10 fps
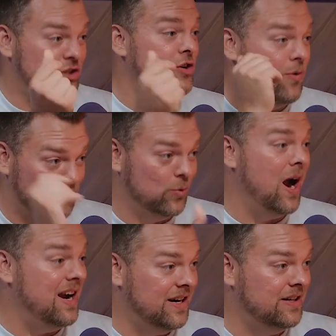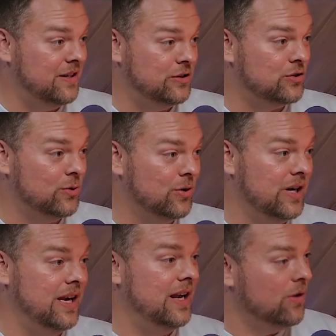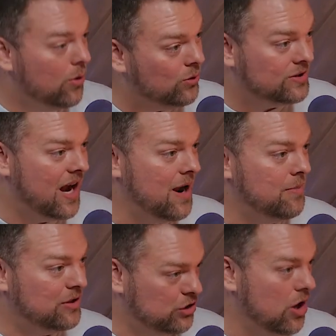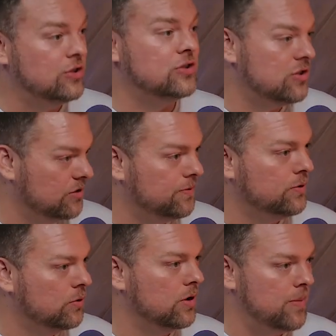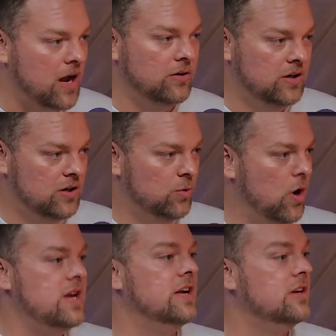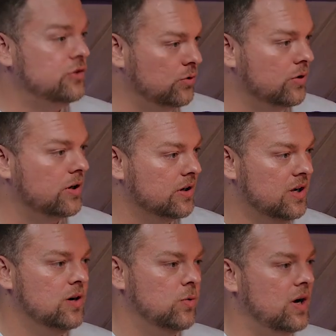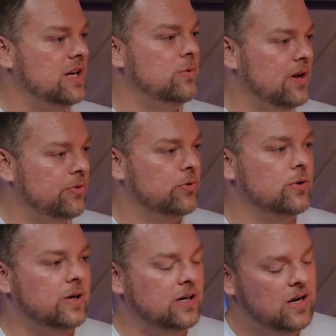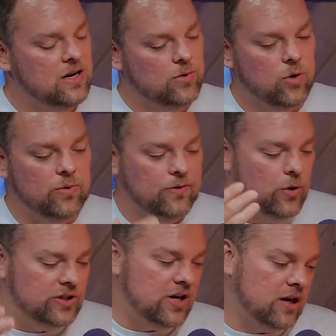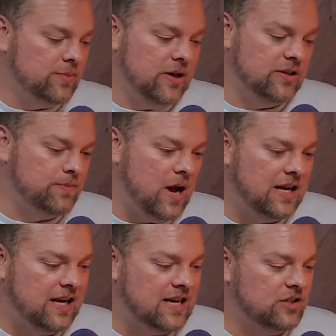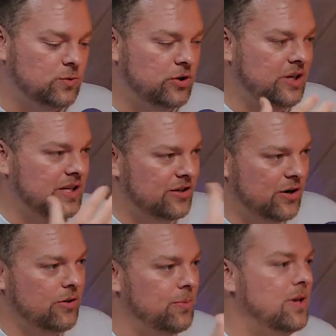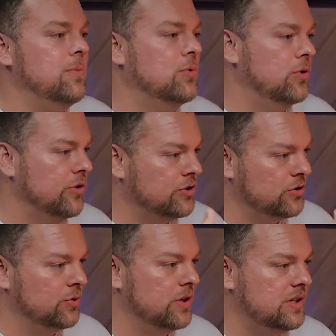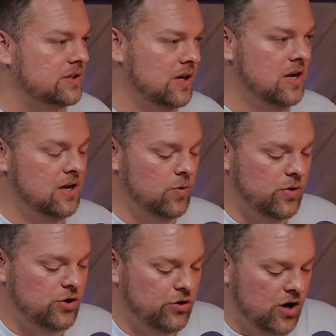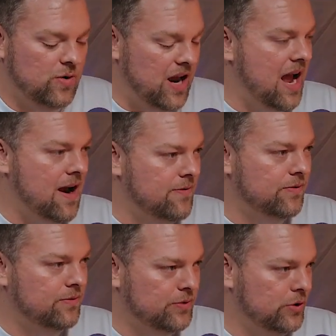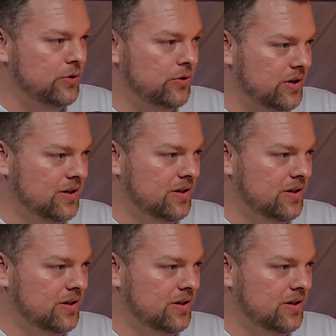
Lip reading: dove right into his story. And the whole time, my jaw was just on the floor about what he had endured, what he went through. And what we've always talked about on this podcast is when you get to know the people and their stories, when you go and have food